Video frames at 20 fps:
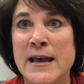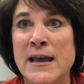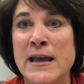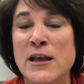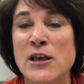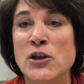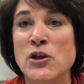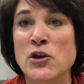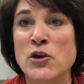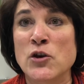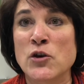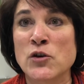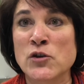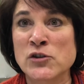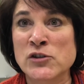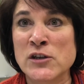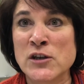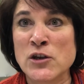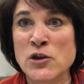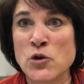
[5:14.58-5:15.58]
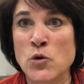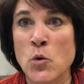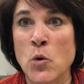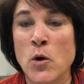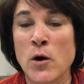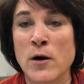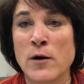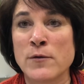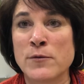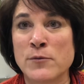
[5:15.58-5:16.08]
using
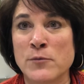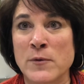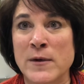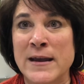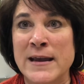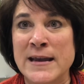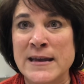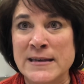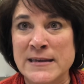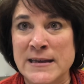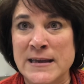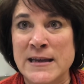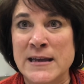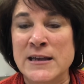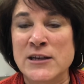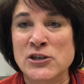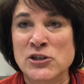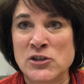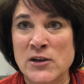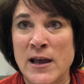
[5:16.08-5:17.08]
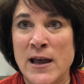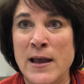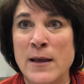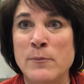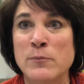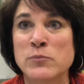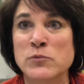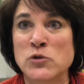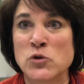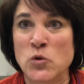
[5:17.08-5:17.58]
your 3D
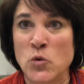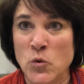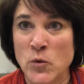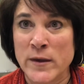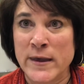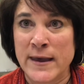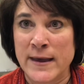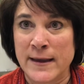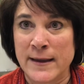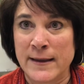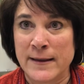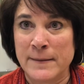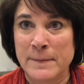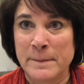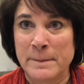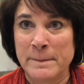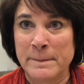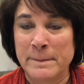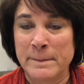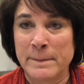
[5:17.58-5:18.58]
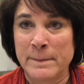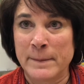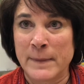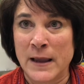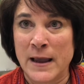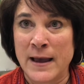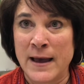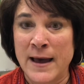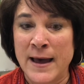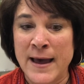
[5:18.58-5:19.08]
shape toolkit,
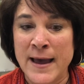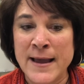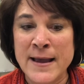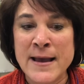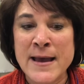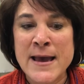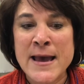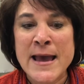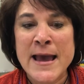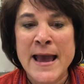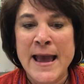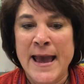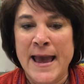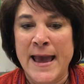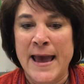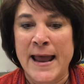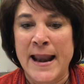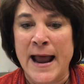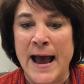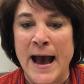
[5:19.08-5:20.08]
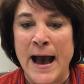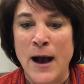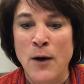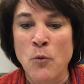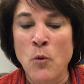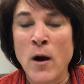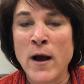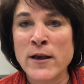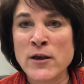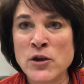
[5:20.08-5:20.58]
okay? And I
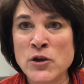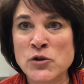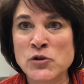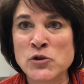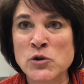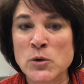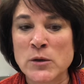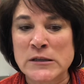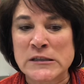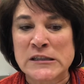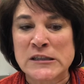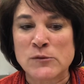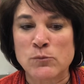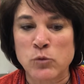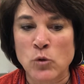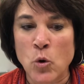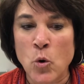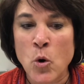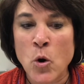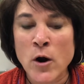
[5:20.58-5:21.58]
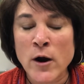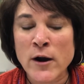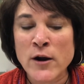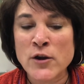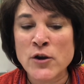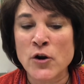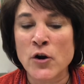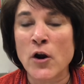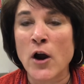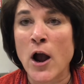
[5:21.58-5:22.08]
want you to explore
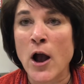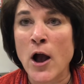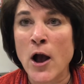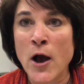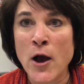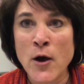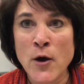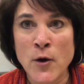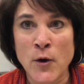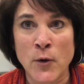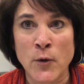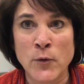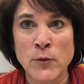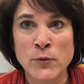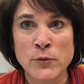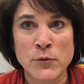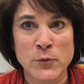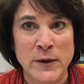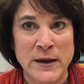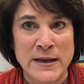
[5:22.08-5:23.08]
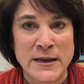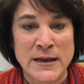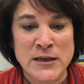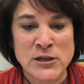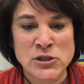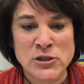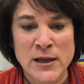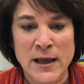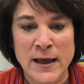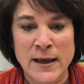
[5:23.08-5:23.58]
your own 3D
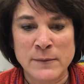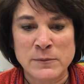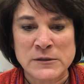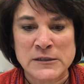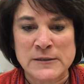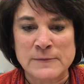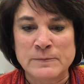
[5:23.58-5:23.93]
shapes